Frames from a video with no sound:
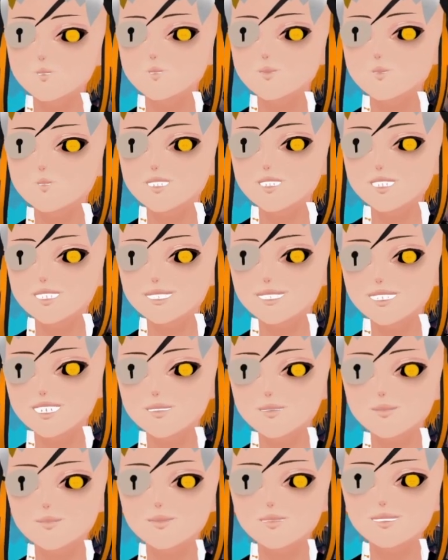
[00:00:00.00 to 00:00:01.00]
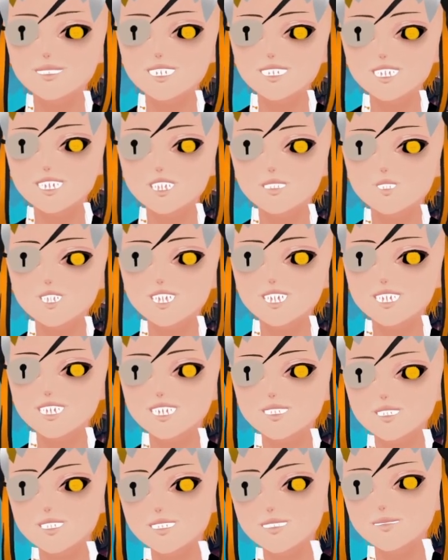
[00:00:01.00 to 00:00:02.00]
with a effect like
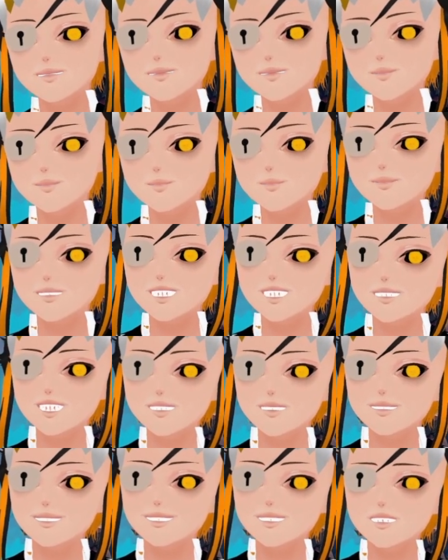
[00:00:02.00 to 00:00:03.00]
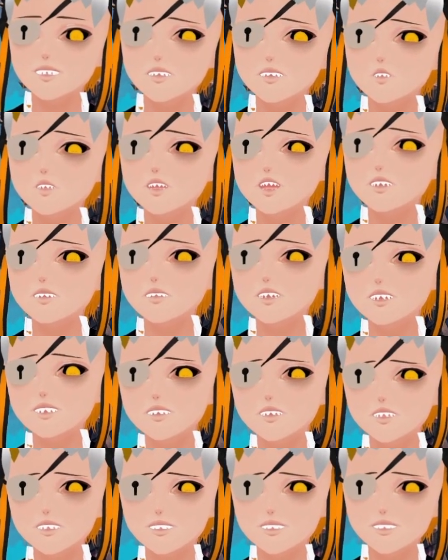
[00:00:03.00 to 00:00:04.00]
this. It's kind of sad that we didn't get
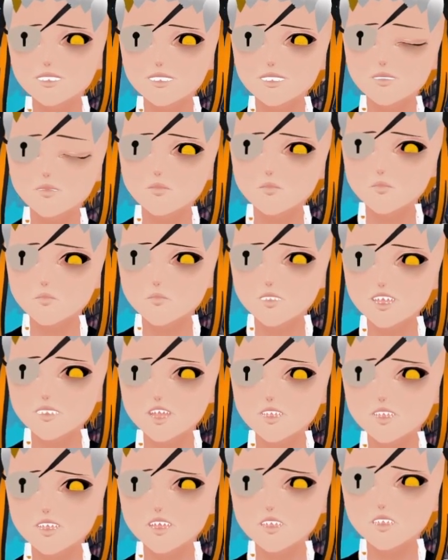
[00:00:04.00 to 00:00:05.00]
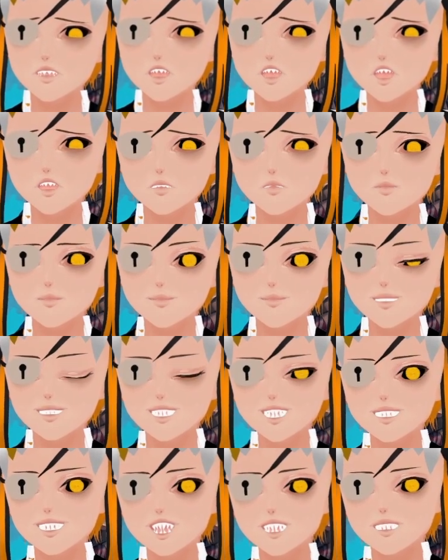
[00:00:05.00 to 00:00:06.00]
a Death Grip
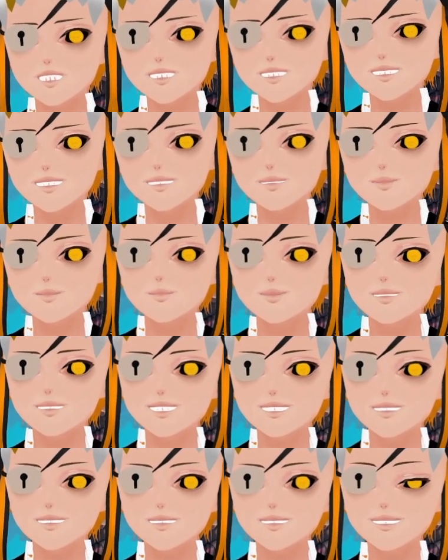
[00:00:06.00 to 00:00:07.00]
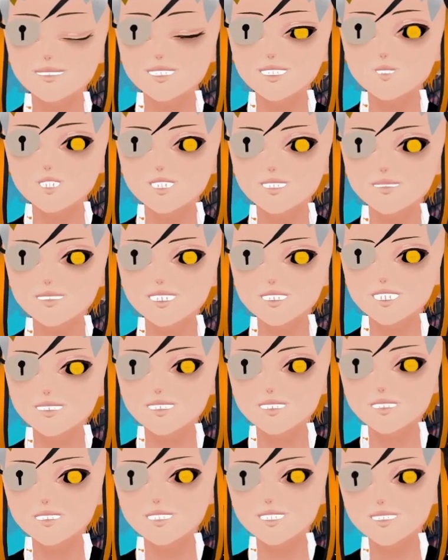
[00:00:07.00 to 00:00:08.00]
card within any of these cards
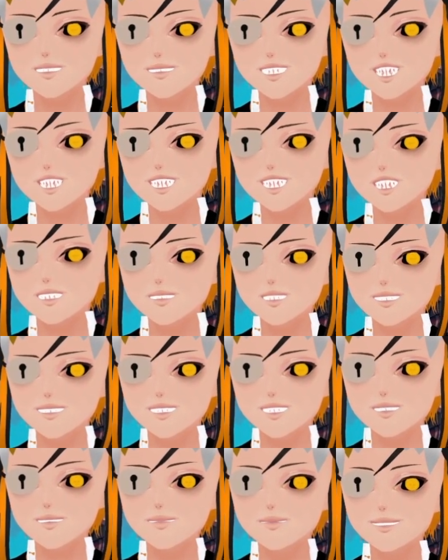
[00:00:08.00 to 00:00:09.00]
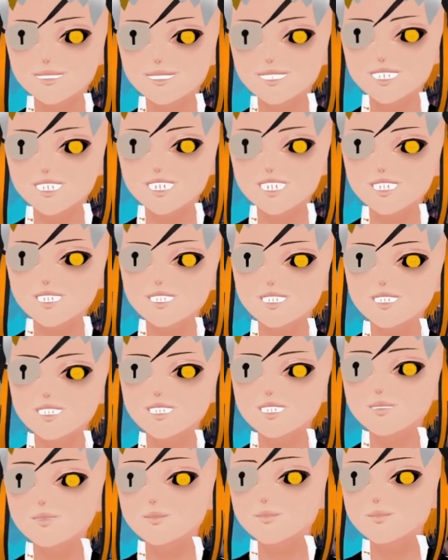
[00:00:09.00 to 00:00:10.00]
revealed, because that is a key
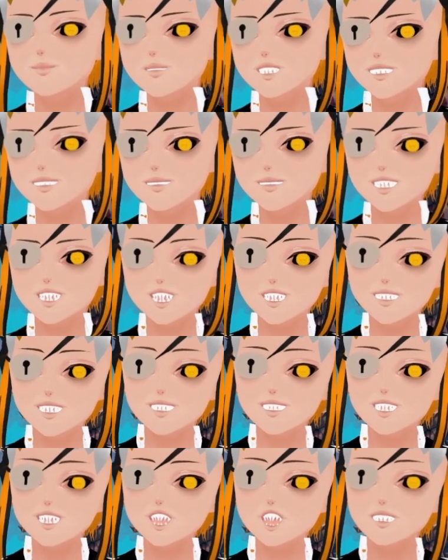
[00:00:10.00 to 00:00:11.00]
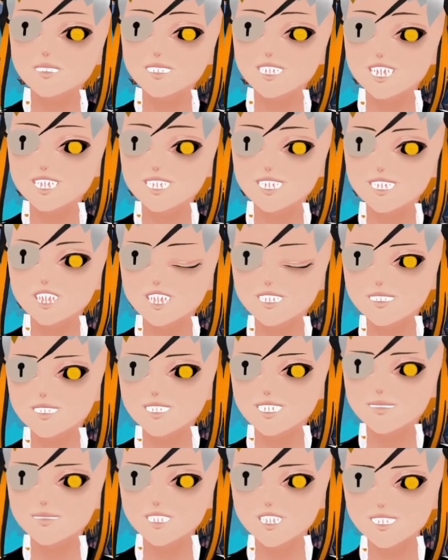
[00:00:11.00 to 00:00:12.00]
and probably the most iconic
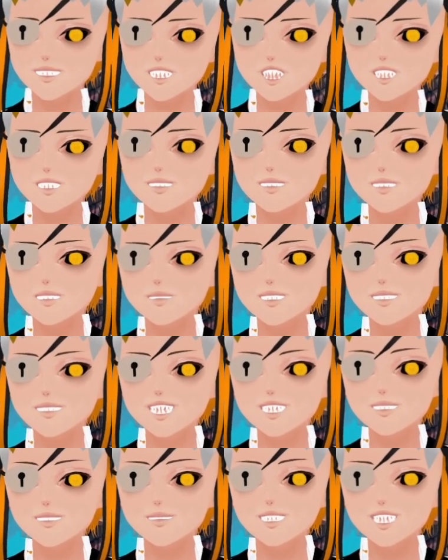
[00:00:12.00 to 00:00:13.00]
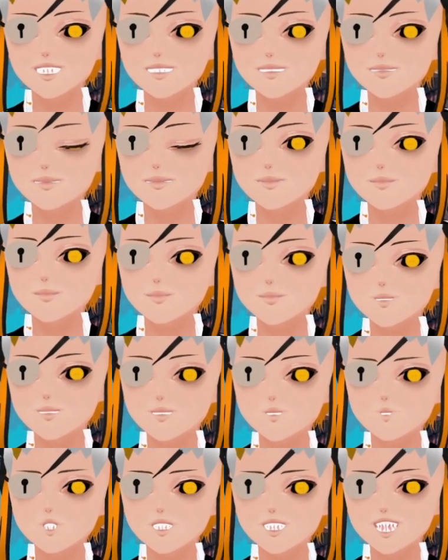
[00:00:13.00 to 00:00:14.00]
spell for Death Knights in
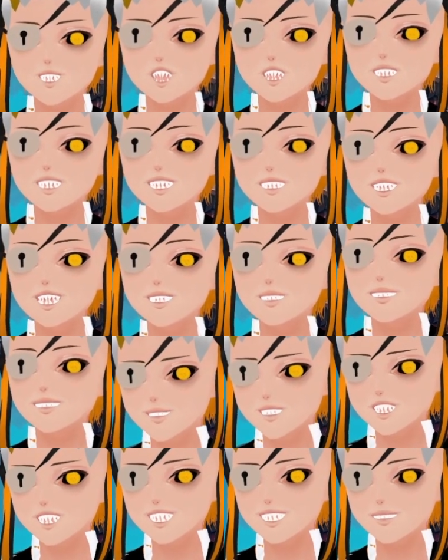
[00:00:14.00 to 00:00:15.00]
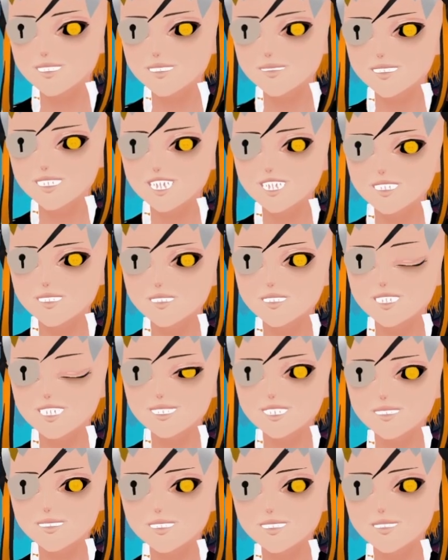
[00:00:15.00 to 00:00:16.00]
World of Warcraft. Next card
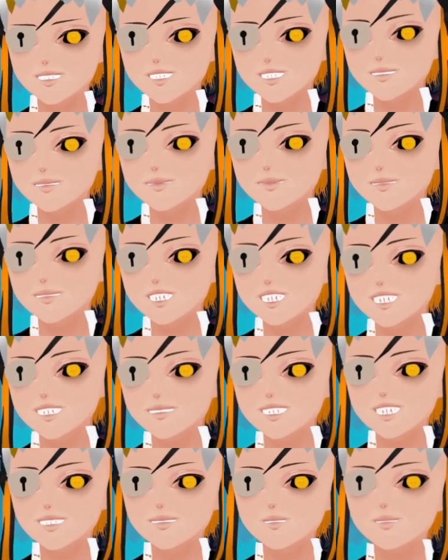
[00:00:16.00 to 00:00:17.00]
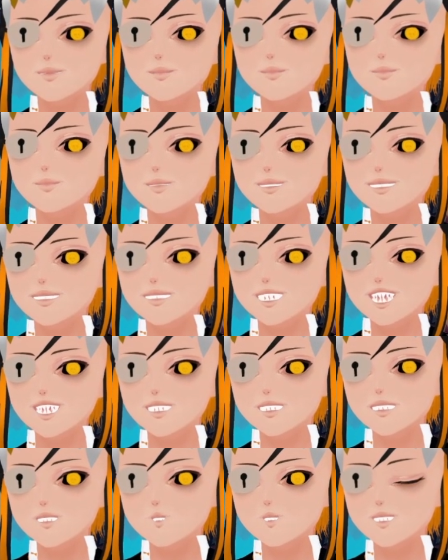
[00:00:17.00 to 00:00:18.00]
revealed is Noxious
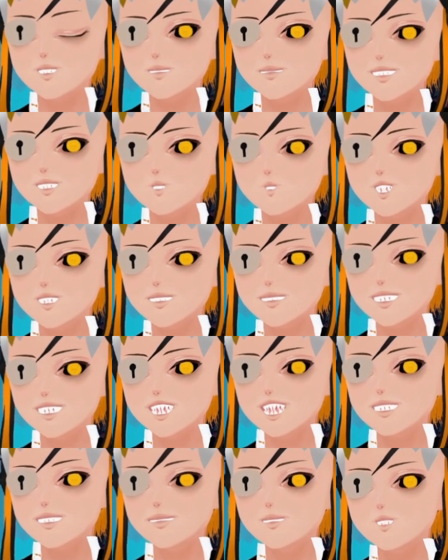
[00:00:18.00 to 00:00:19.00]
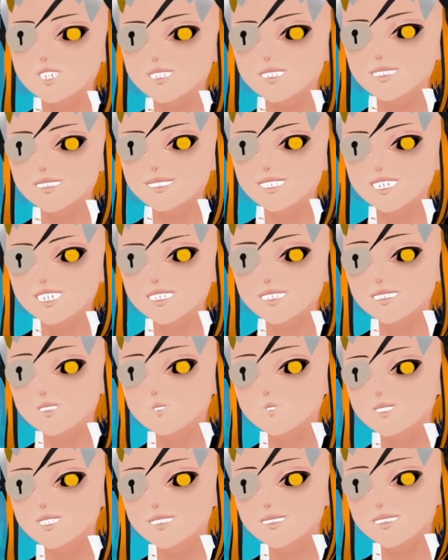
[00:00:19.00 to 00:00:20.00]
Cadaver, which is a 1-cost, 1-attack, 2
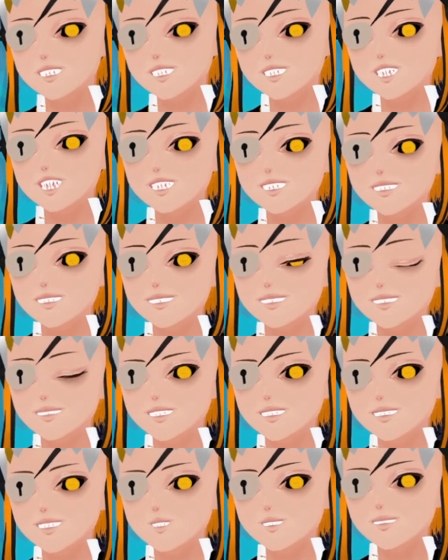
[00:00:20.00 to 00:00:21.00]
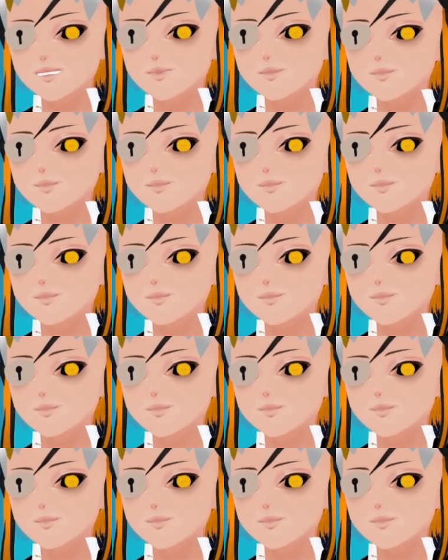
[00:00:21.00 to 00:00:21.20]
HP undead minion